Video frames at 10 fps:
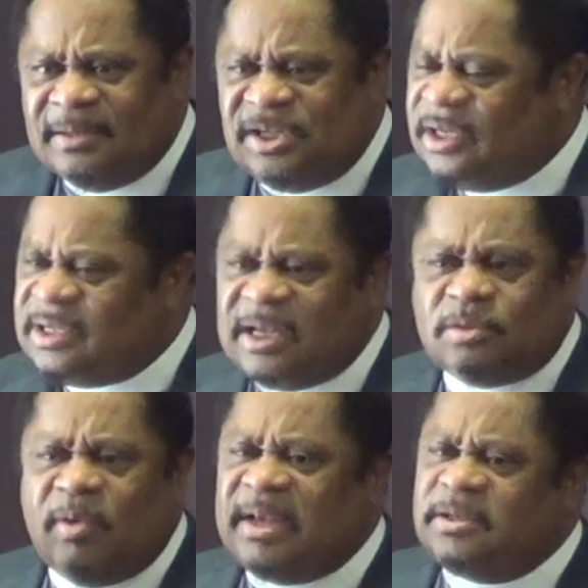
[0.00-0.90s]

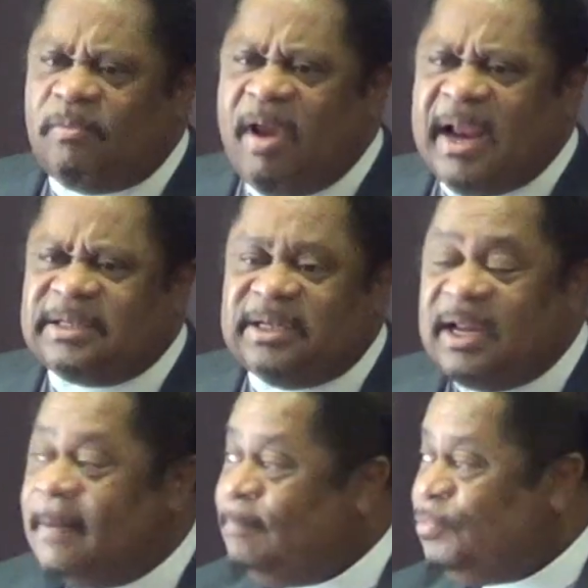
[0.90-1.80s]
Jesus
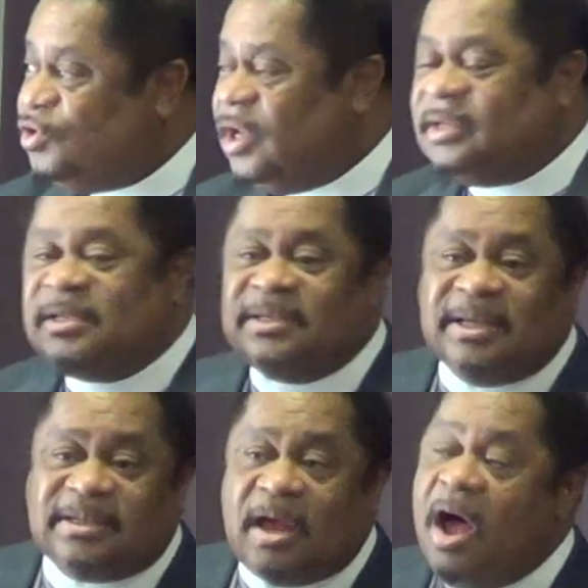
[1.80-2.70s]
resurrected. Jesus
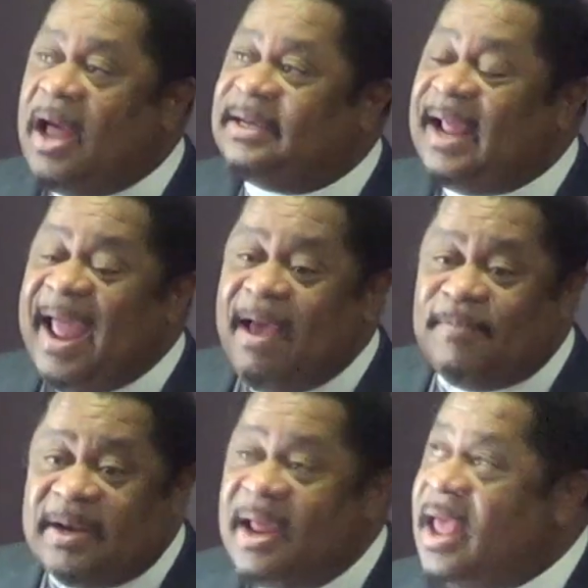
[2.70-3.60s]
has gone to
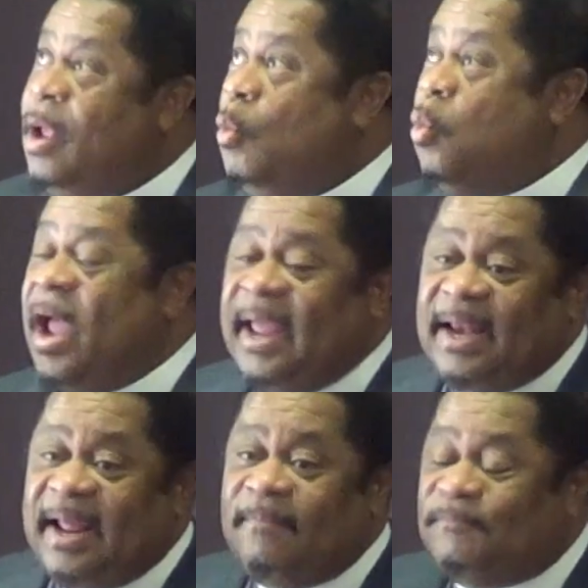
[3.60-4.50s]
heaven,
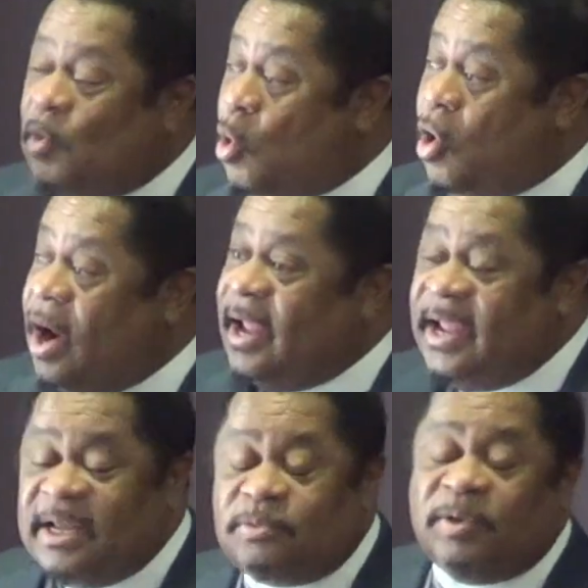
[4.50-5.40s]
waiting for
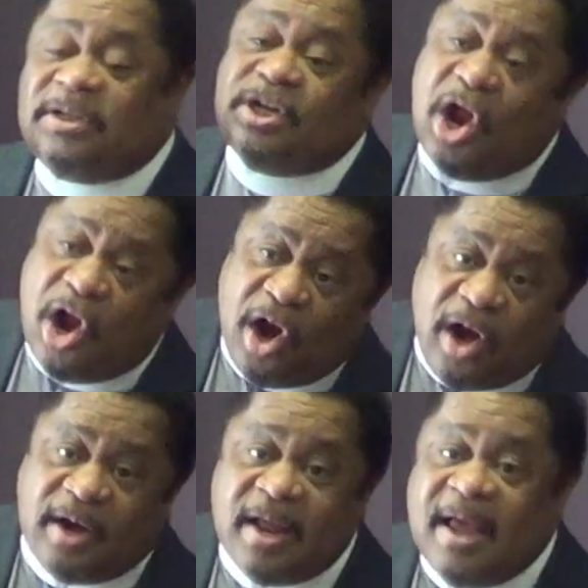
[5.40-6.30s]
his
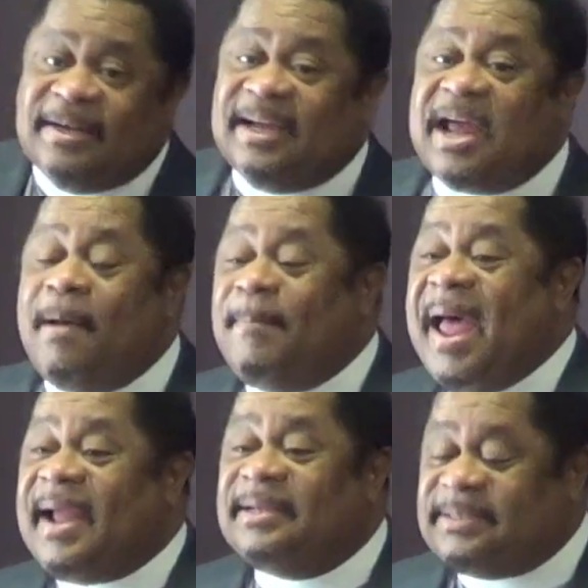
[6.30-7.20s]
return to come
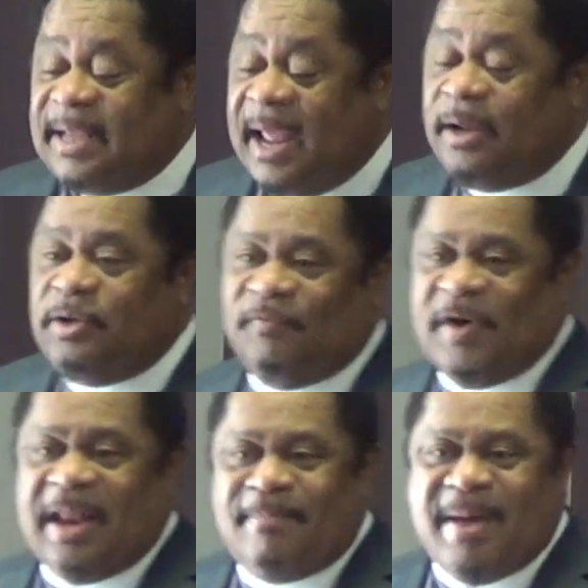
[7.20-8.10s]
back and say, you
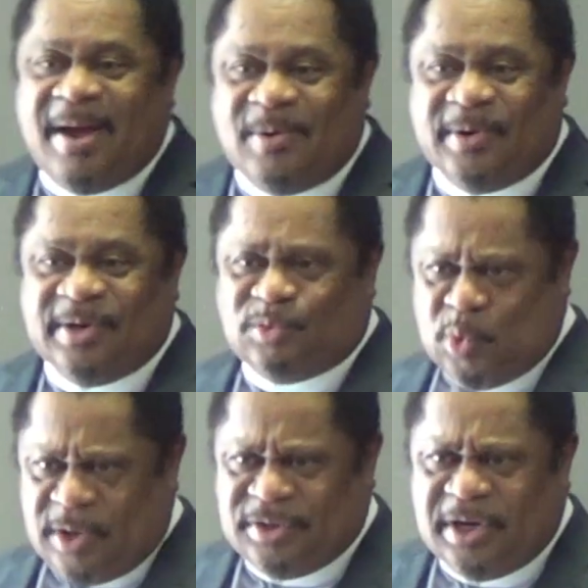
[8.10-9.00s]
followed my orders, well